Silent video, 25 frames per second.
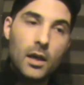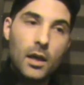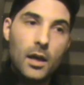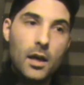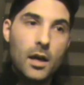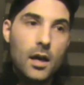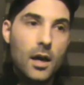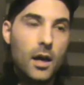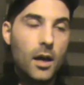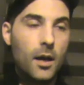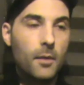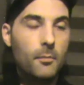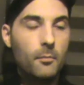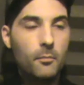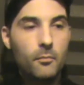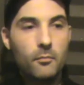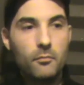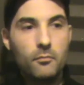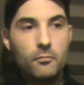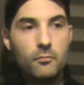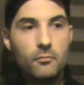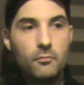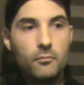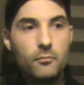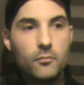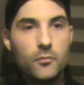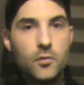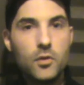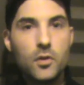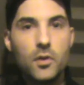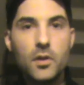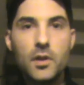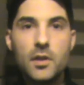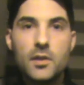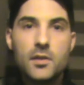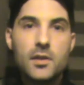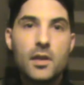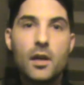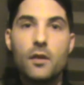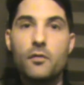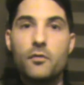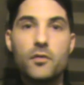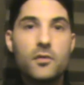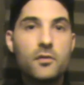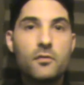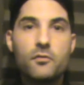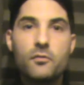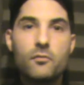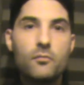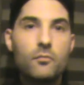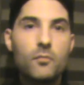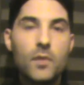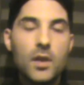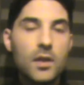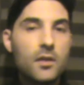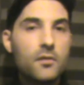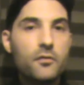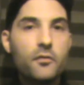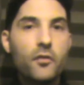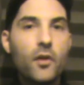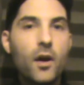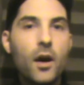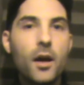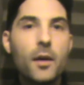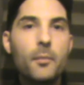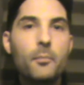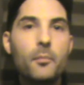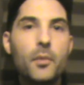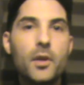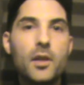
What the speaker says: Doing it yourself is fine,